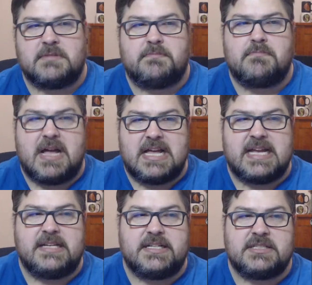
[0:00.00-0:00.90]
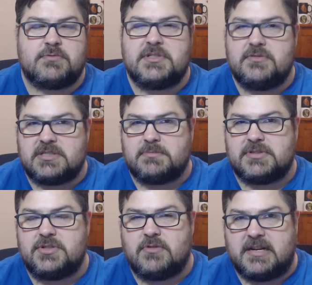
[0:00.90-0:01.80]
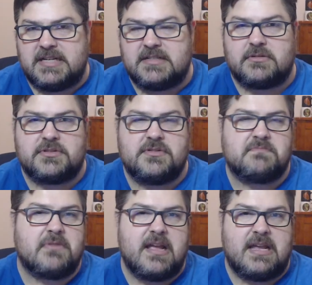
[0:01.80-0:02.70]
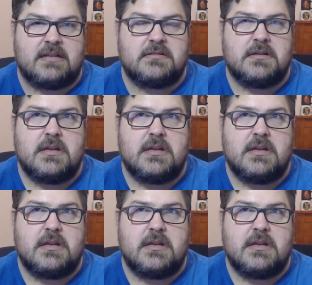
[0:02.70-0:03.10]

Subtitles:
the mind is reducible to or identical to the brain,